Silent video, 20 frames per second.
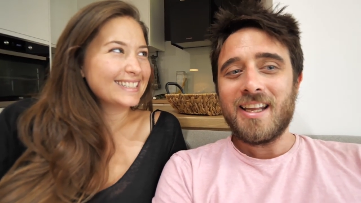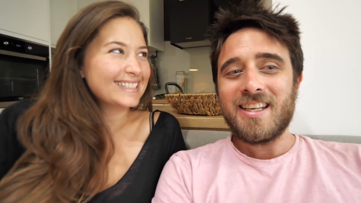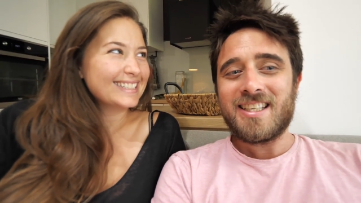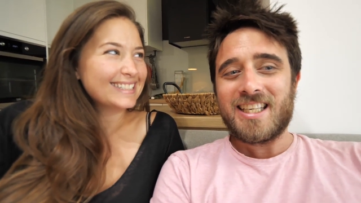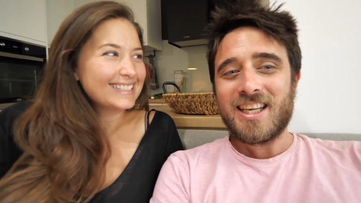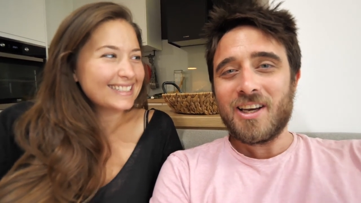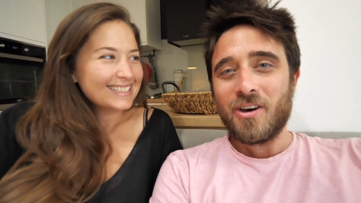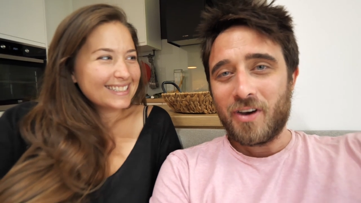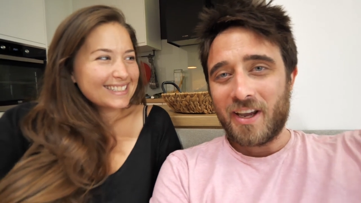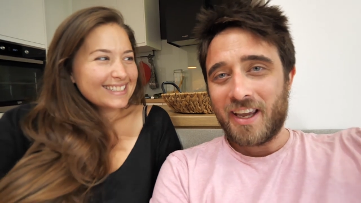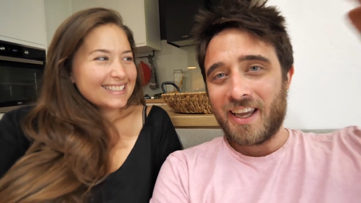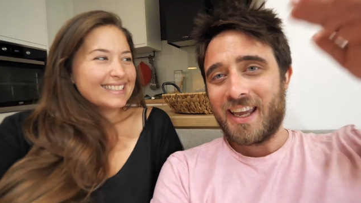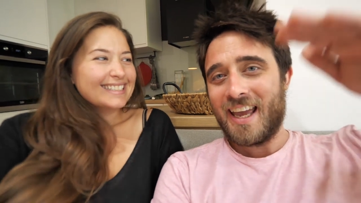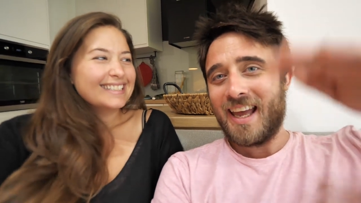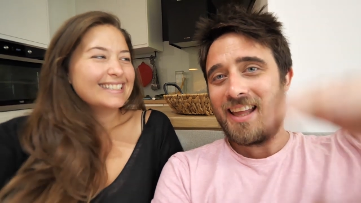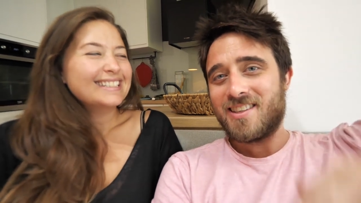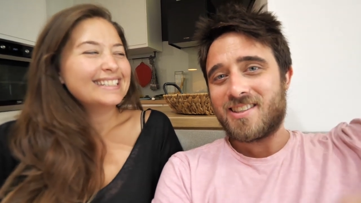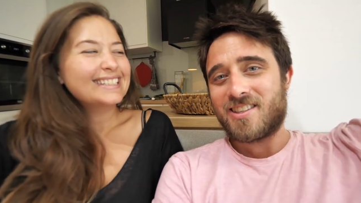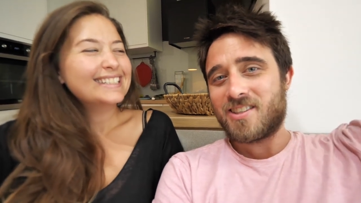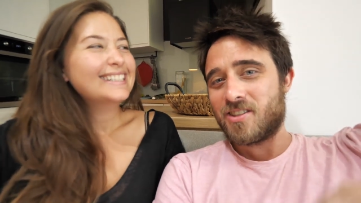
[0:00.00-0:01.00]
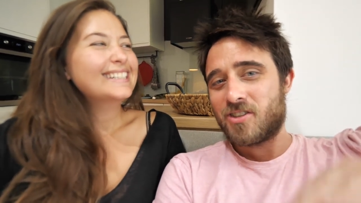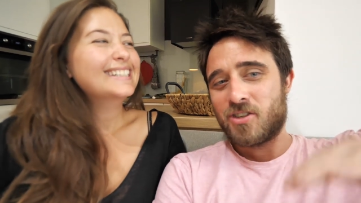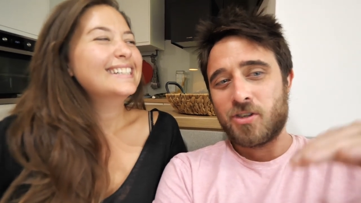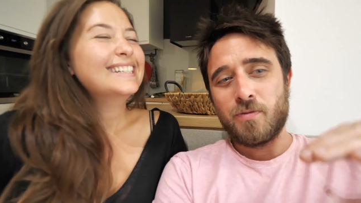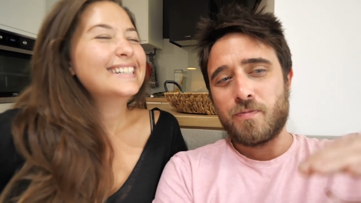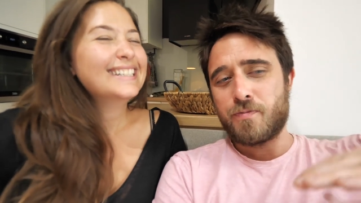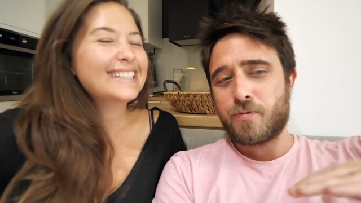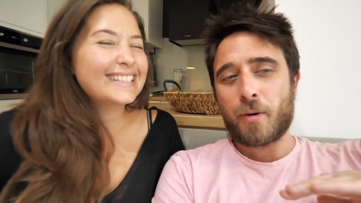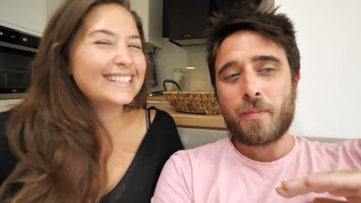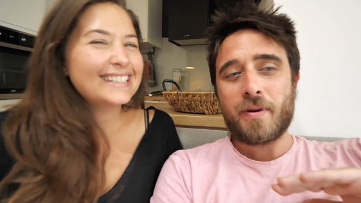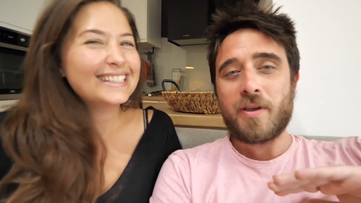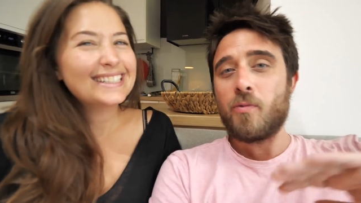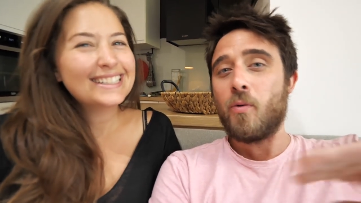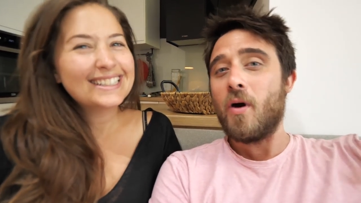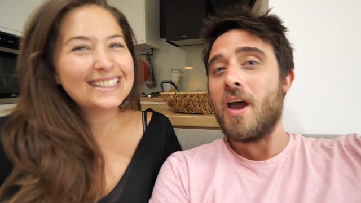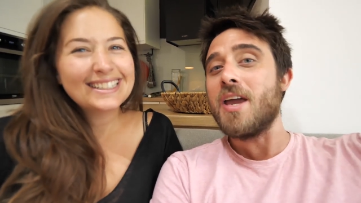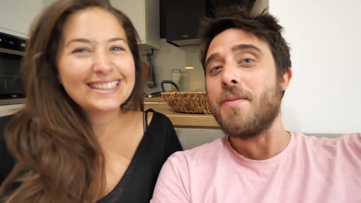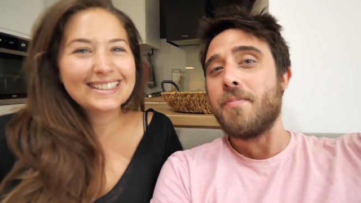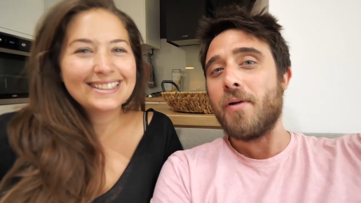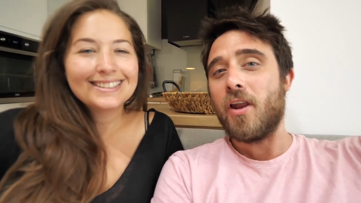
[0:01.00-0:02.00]
Speaker 1: until it gets to probably
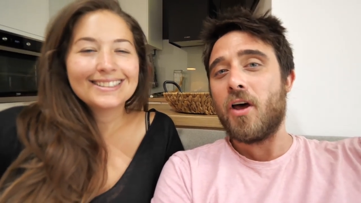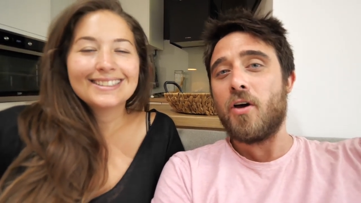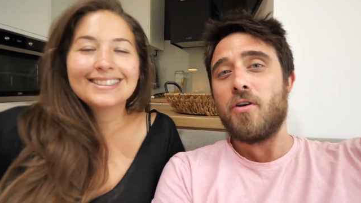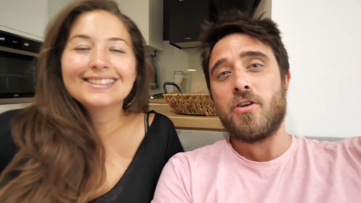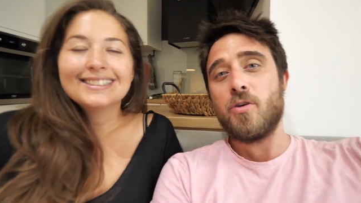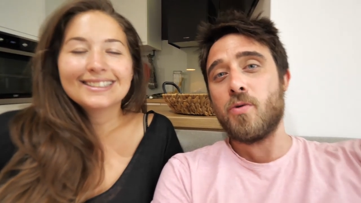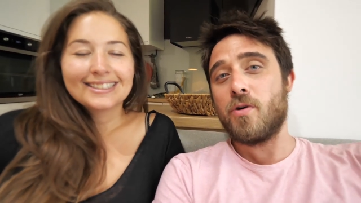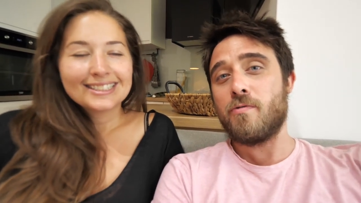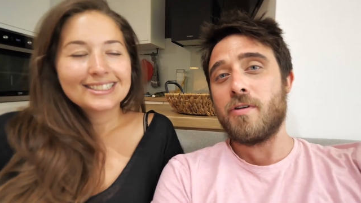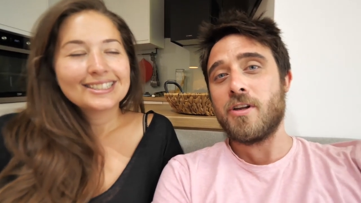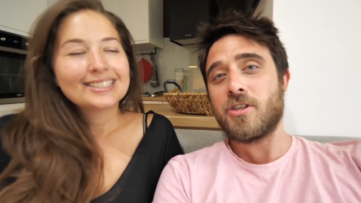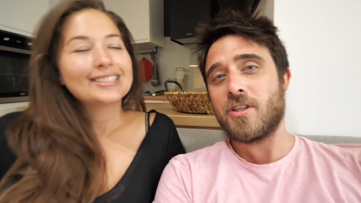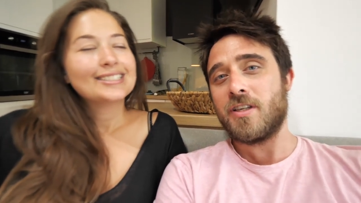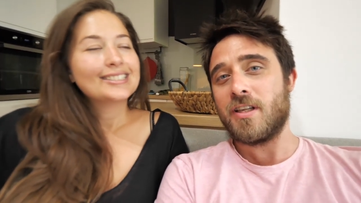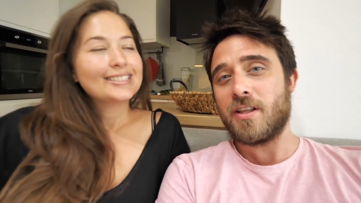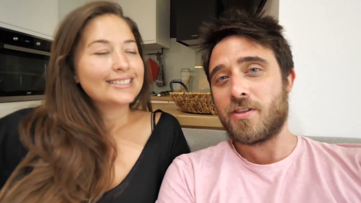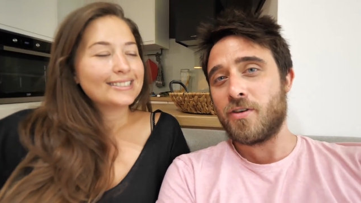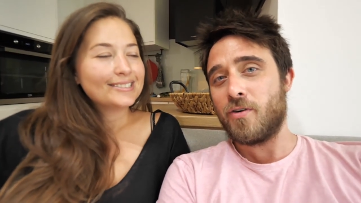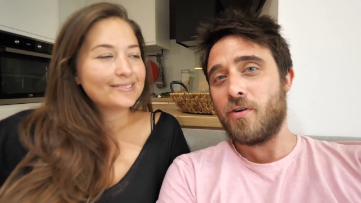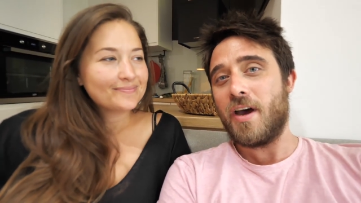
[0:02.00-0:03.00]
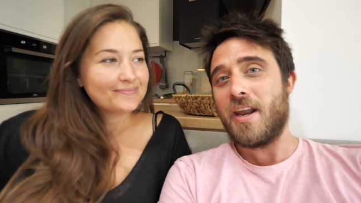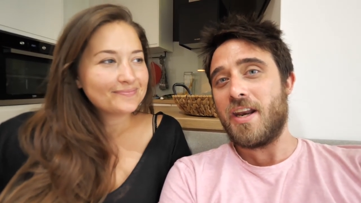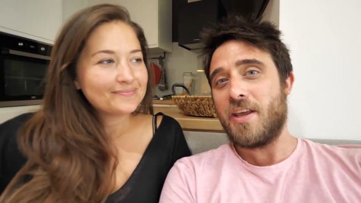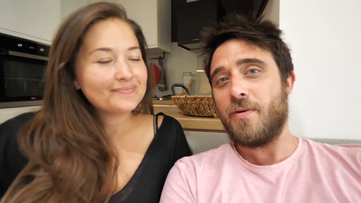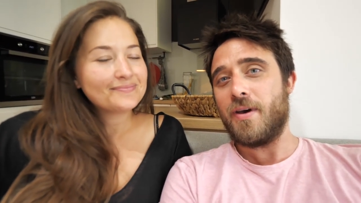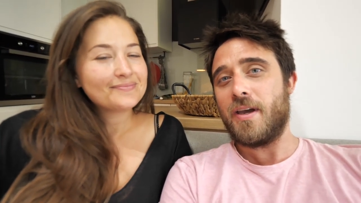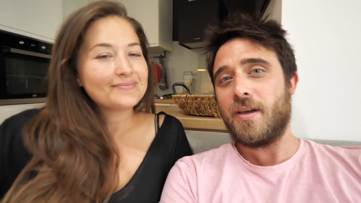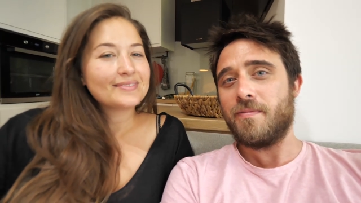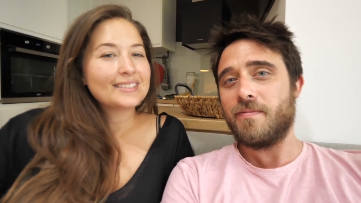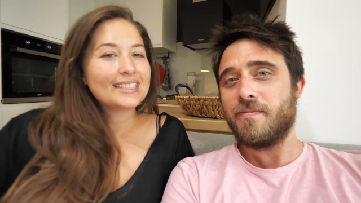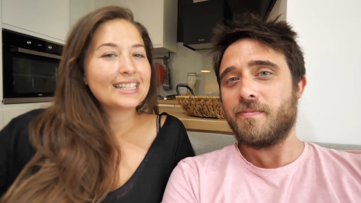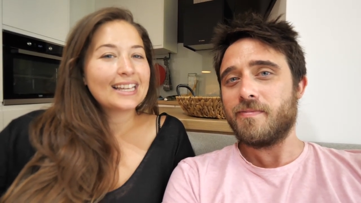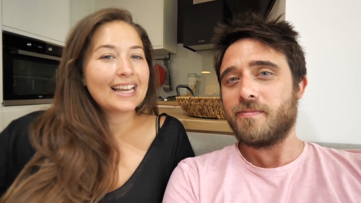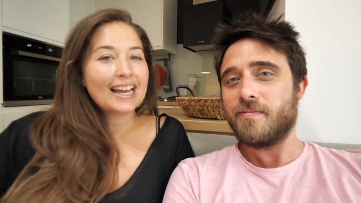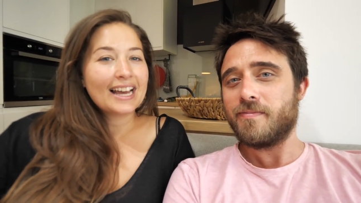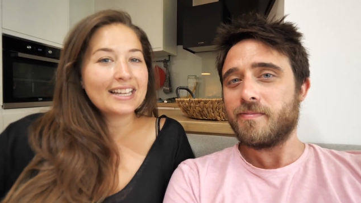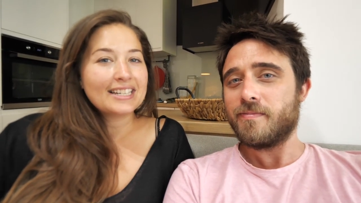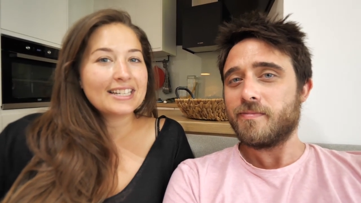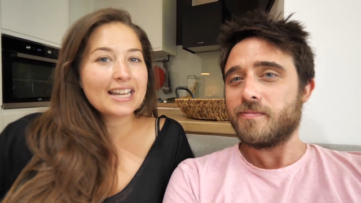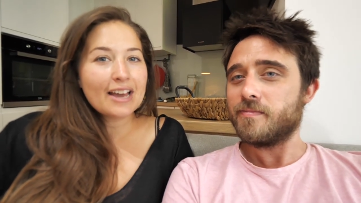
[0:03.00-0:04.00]
way below you originally thought anyway.
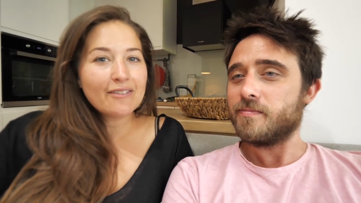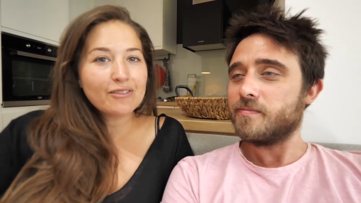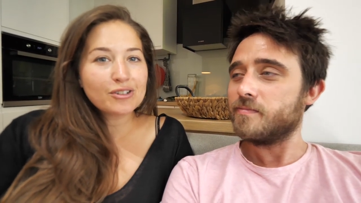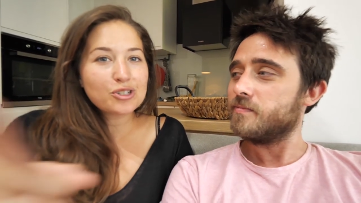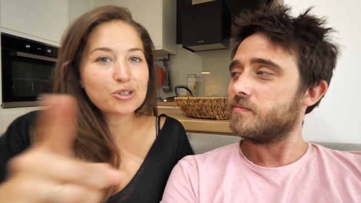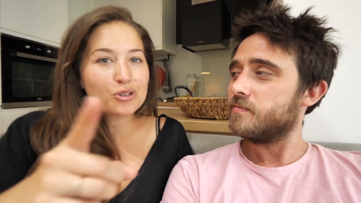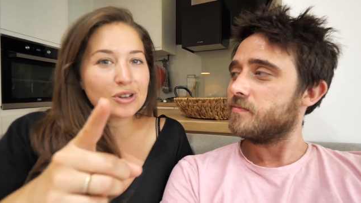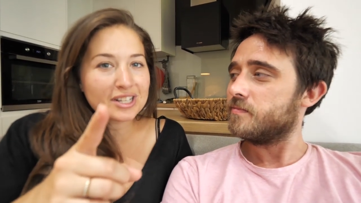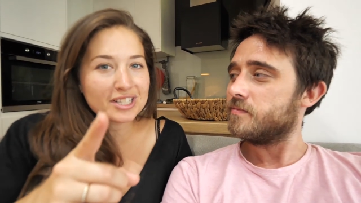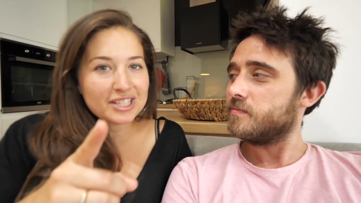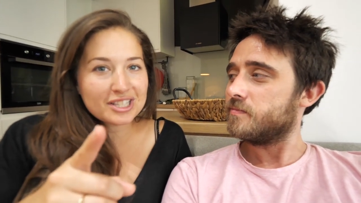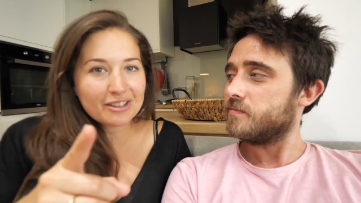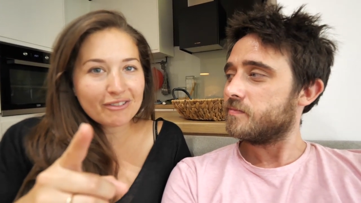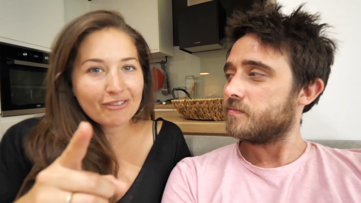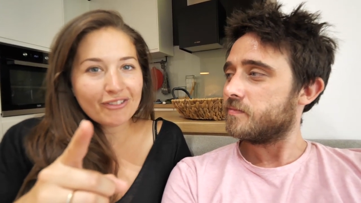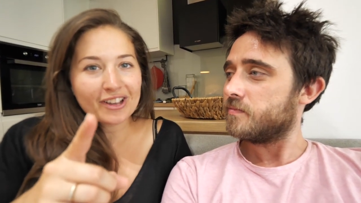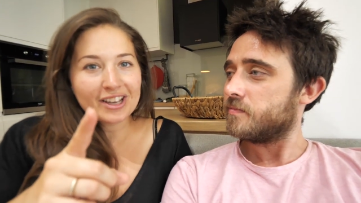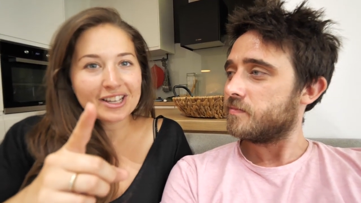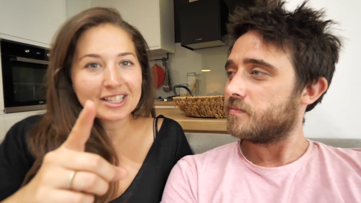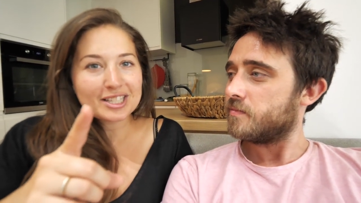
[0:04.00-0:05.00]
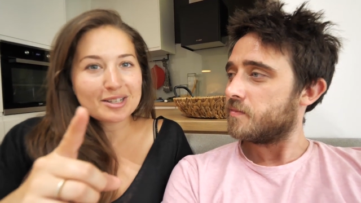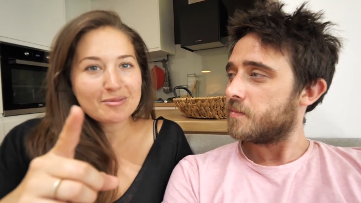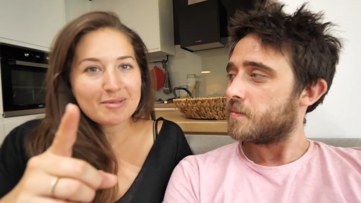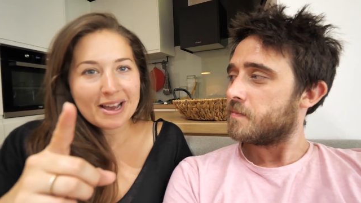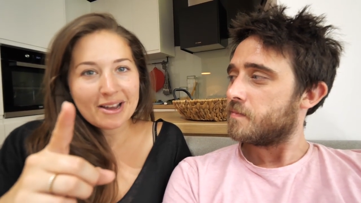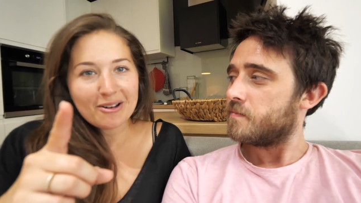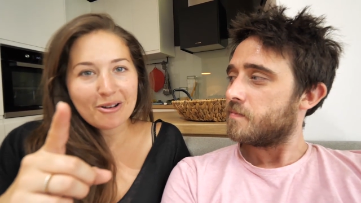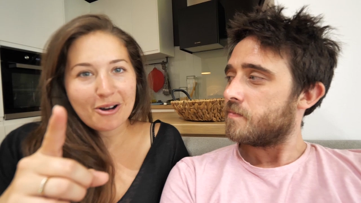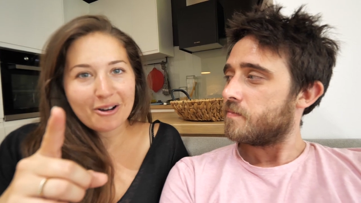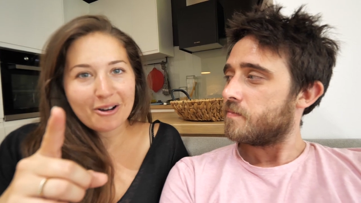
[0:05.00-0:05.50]
Speaker 2: Yeah, never trust the first amount